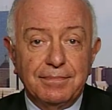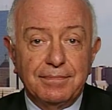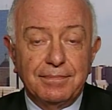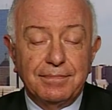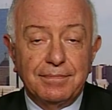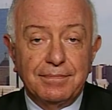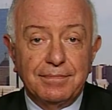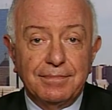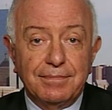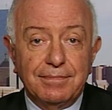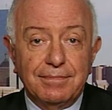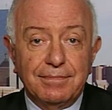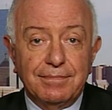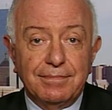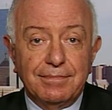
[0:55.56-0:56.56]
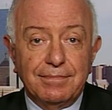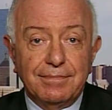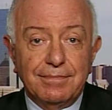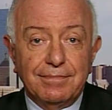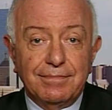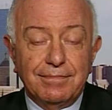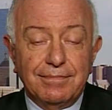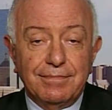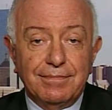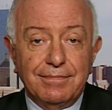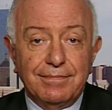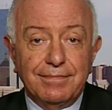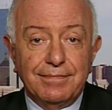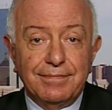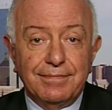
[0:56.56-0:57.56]

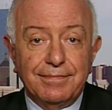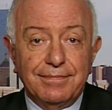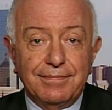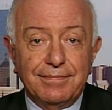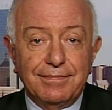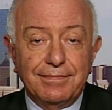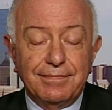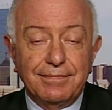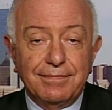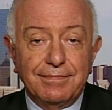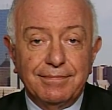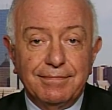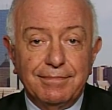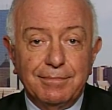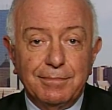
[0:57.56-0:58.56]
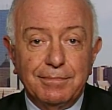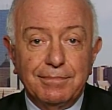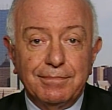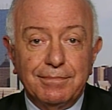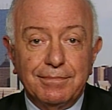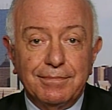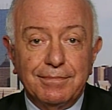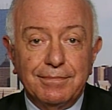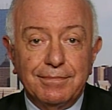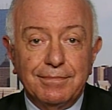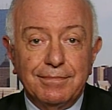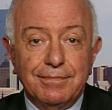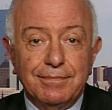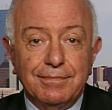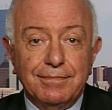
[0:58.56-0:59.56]

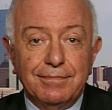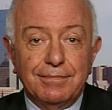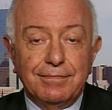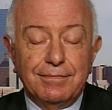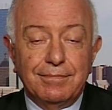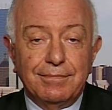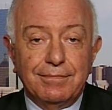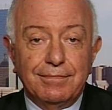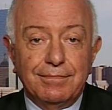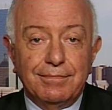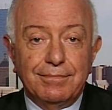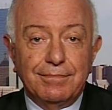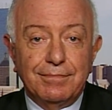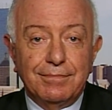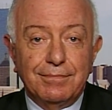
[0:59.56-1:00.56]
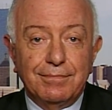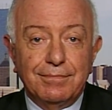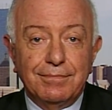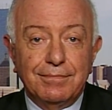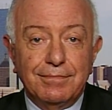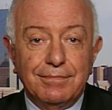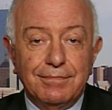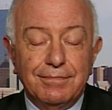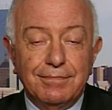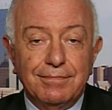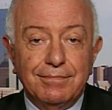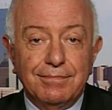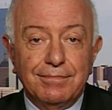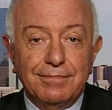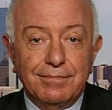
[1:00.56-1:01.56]

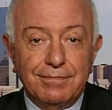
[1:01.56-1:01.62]
This person isn't speaking.